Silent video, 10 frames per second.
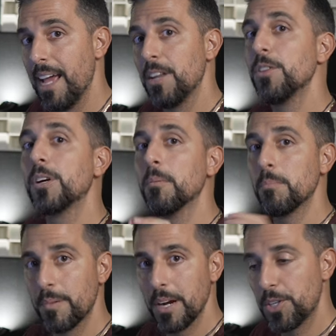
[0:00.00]
any of the
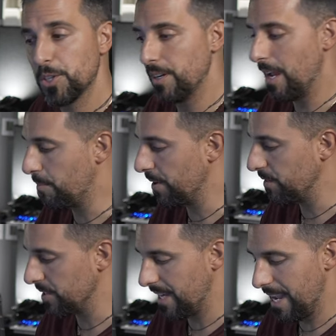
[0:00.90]
compression I
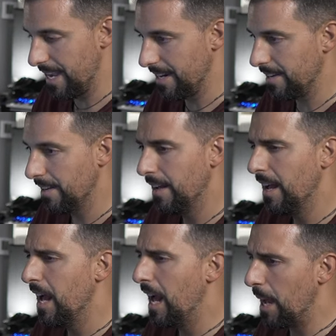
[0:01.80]
previously had.
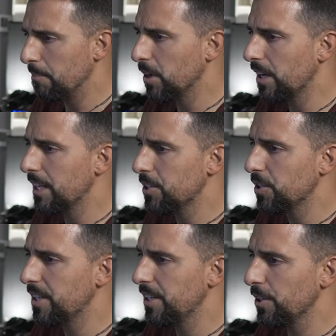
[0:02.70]
I'm gonna let
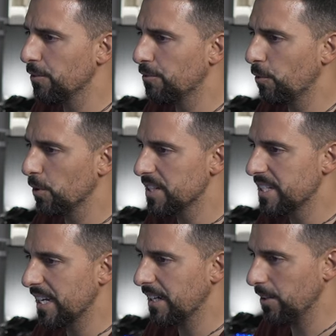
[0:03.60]
you hear for a
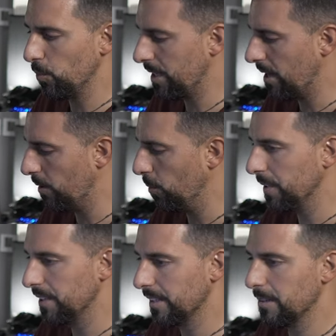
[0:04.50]
second without
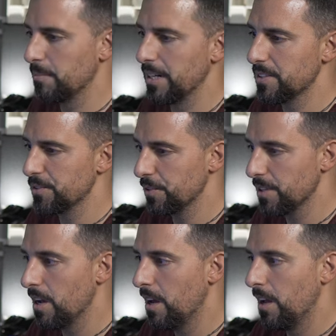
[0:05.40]
opening the compressors,
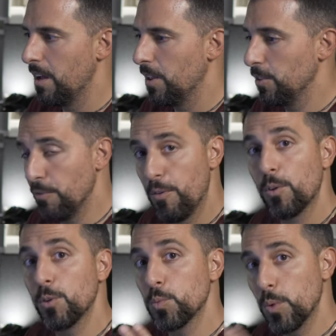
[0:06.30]
the
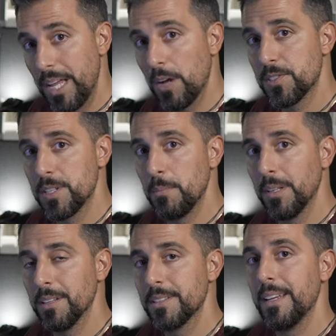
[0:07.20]
vocals without
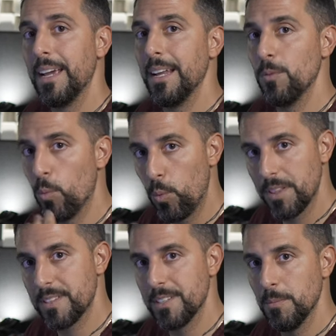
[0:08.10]
sibilance and
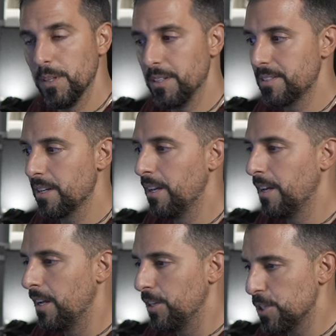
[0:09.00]
with sibilance,
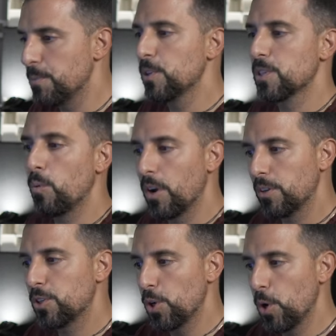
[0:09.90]
just because I
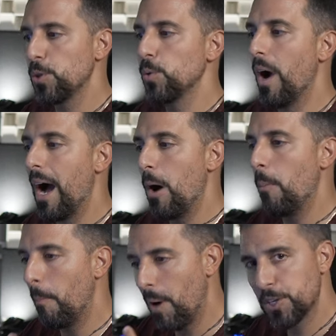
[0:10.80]
wanna show you how
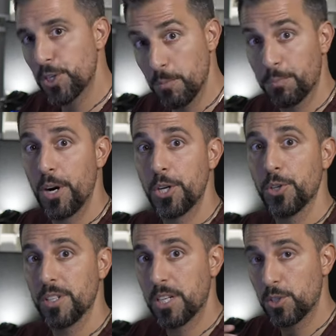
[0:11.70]
much
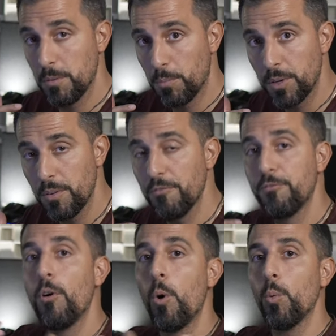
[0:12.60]
compression is actually bringing
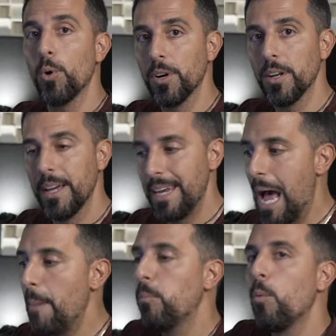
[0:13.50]
forward and
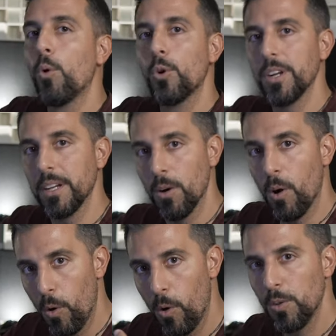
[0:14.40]
upwarding
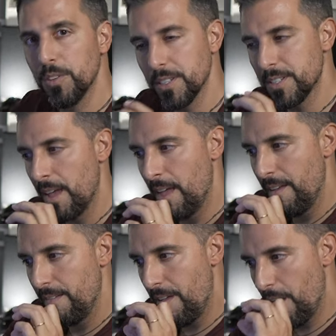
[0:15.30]
all this
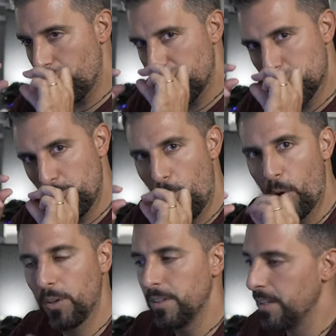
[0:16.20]
very
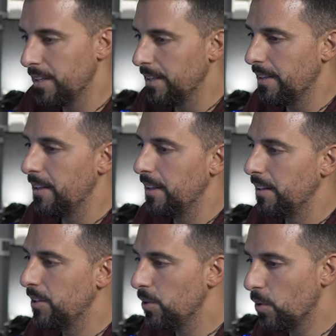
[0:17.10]
small
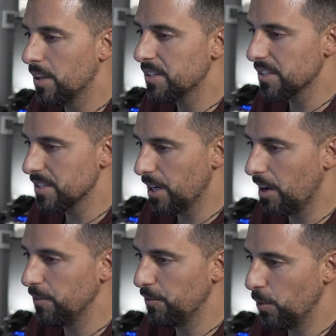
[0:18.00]
nuances
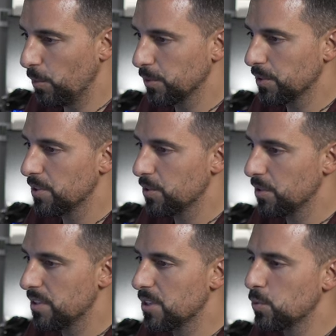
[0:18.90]
of the vocals. So
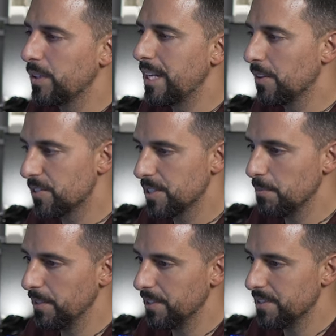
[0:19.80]
this is without
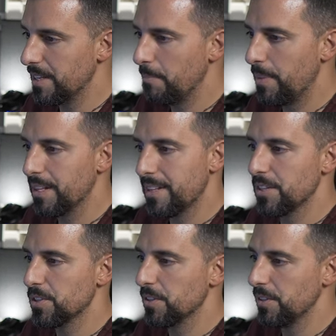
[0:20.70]
sibilance, and pay
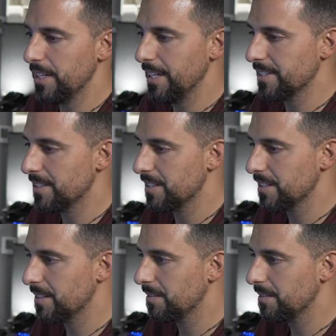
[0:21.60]
attention to the S's.